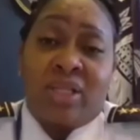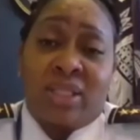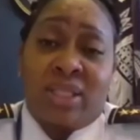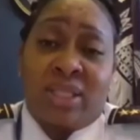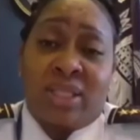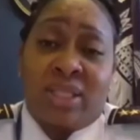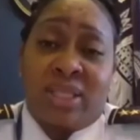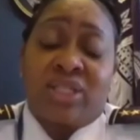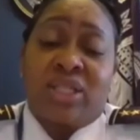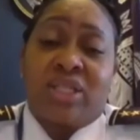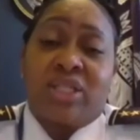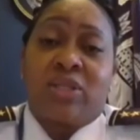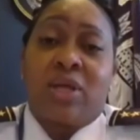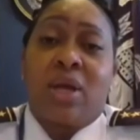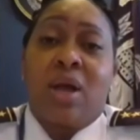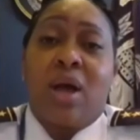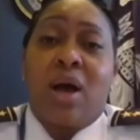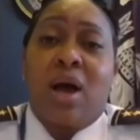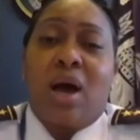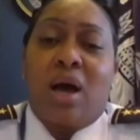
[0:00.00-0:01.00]
assistance
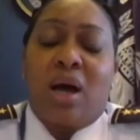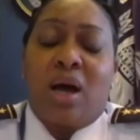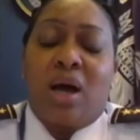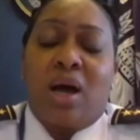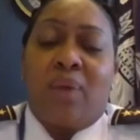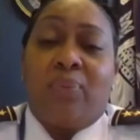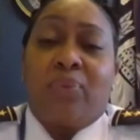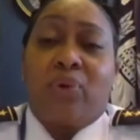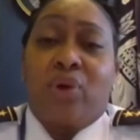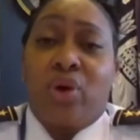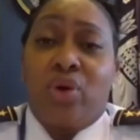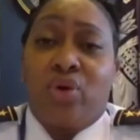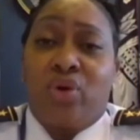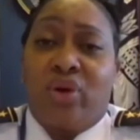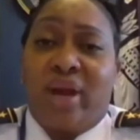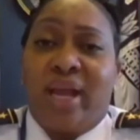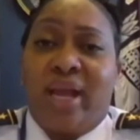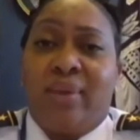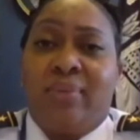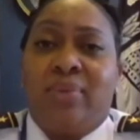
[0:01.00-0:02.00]

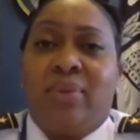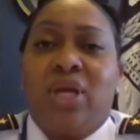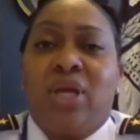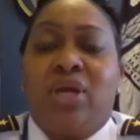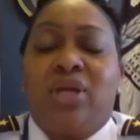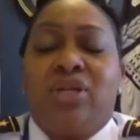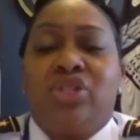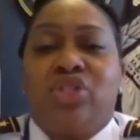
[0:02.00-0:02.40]
program,